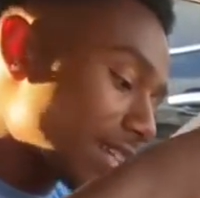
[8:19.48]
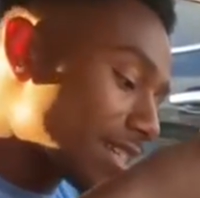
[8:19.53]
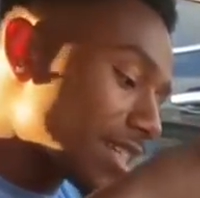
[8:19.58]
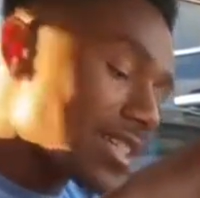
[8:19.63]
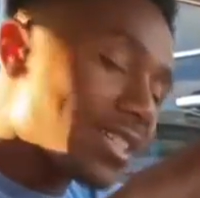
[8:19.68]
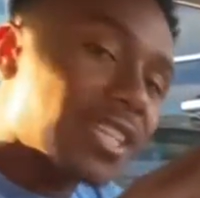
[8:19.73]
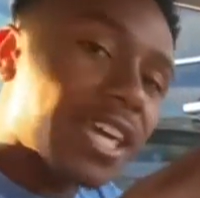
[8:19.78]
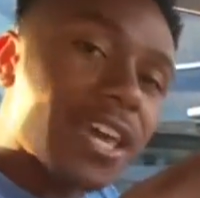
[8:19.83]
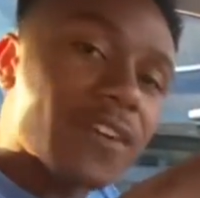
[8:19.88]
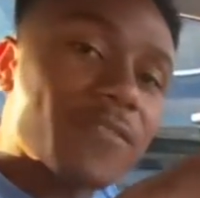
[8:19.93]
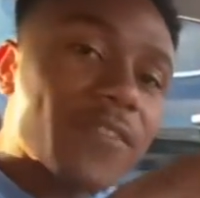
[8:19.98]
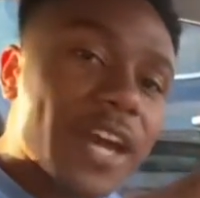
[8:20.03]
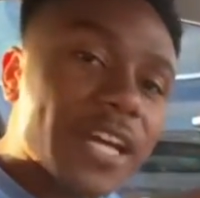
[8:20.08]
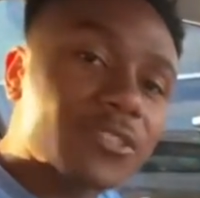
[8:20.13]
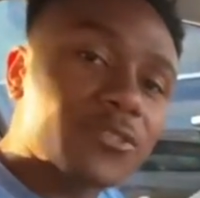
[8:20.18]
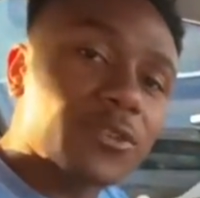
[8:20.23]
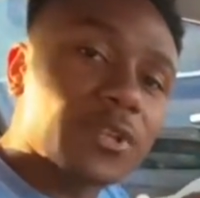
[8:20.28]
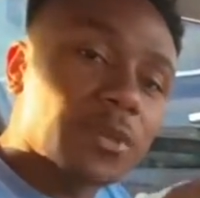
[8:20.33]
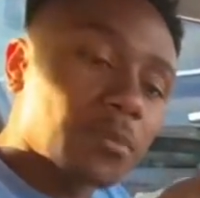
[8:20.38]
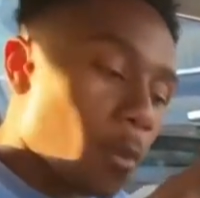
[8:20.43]
Cheesecake
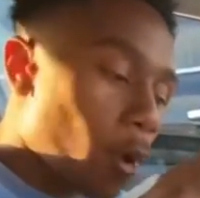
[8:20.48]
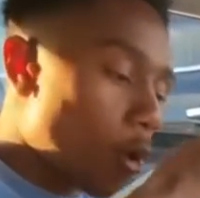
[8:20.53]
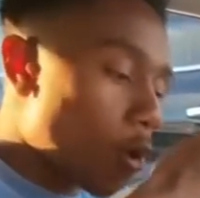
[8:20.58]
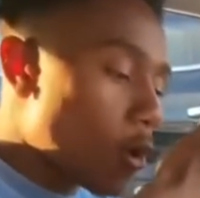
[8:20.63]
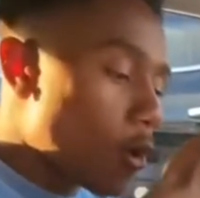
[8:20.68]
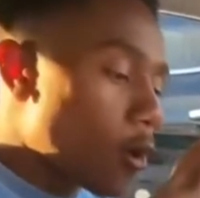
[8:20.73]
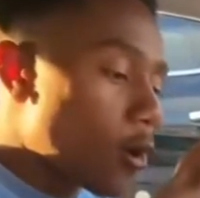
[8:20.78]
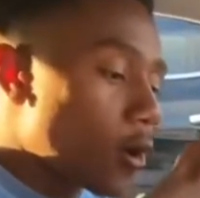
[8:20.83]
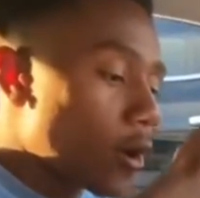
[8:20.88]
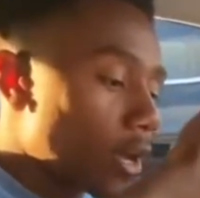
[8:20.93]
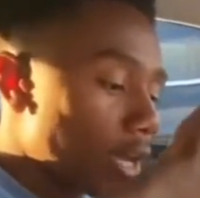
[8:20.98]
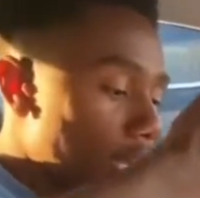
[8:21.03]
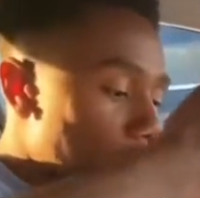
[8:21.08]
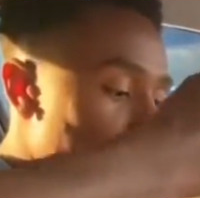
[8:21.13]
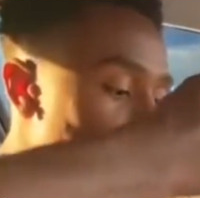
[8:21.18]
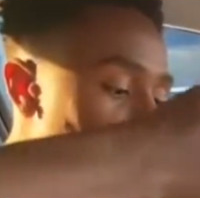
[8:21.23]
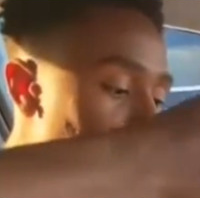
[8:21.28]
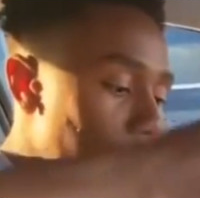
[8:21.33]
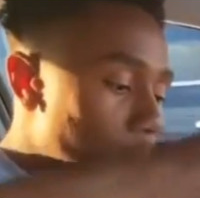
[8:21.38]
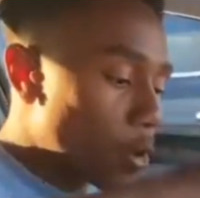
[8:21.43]
Factory, boy.
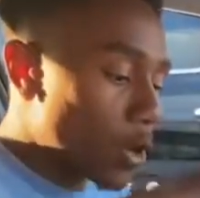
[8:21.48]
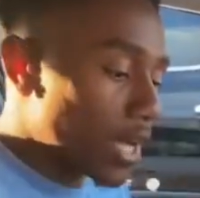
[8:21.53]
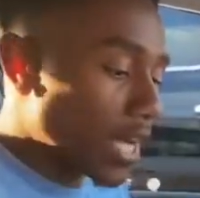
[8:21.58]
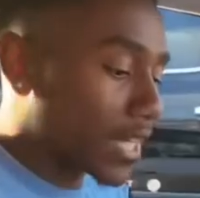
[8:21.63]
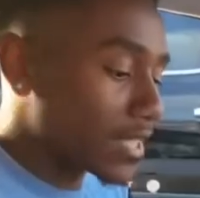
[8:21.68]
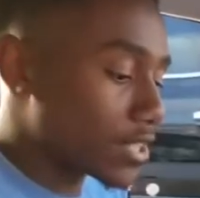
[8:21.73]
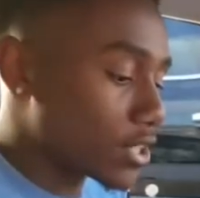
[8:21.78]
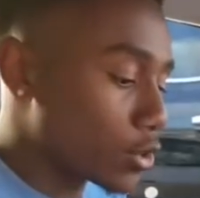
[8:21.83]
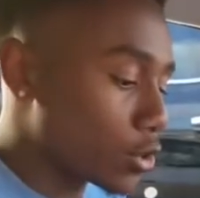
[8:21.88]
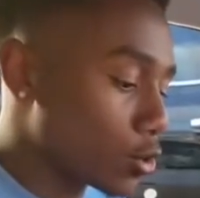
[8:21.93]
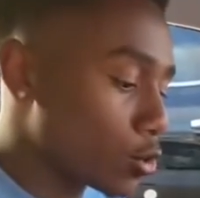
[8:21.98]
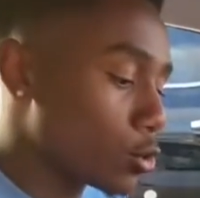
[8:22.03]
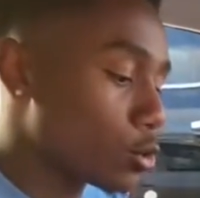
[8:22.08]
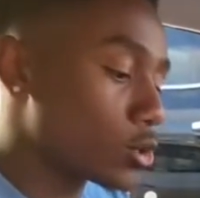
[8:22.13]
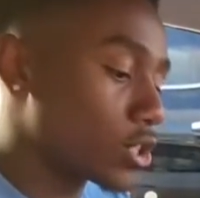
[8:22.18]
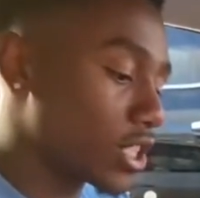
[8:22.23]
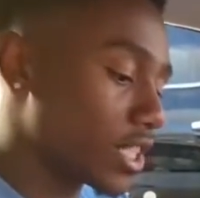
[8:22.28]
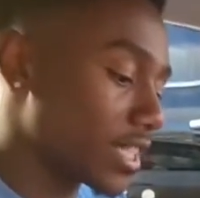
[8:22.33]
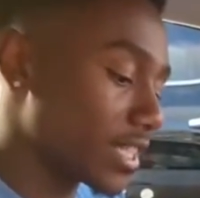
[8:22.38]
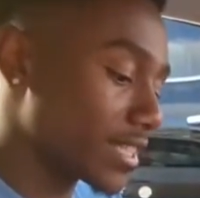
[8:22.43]
Your boy got two
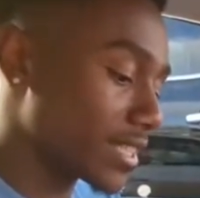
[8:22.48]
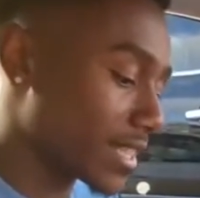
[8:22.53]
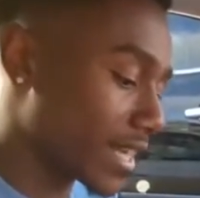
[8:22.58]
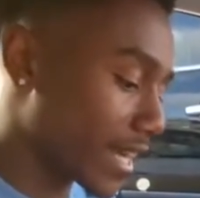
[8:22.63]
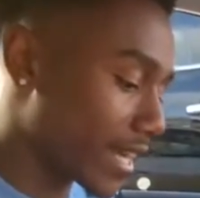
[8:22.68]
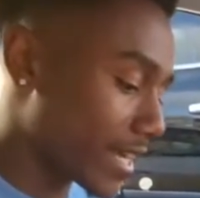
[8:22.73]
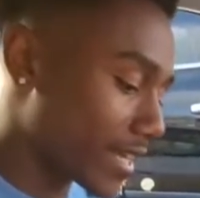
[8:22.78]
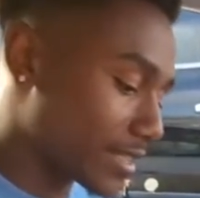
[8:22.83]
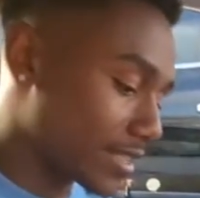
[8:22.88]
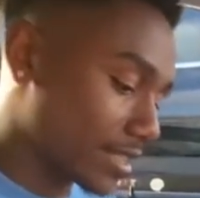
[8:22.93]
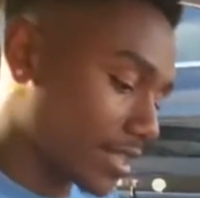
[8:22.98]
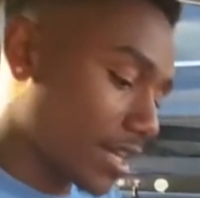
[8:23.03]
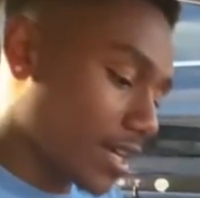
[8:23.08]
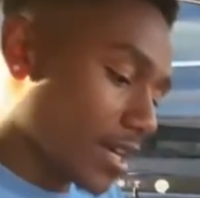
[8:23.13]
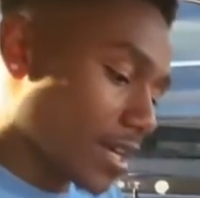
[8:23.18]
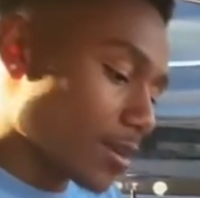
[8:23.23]
cheesecakes.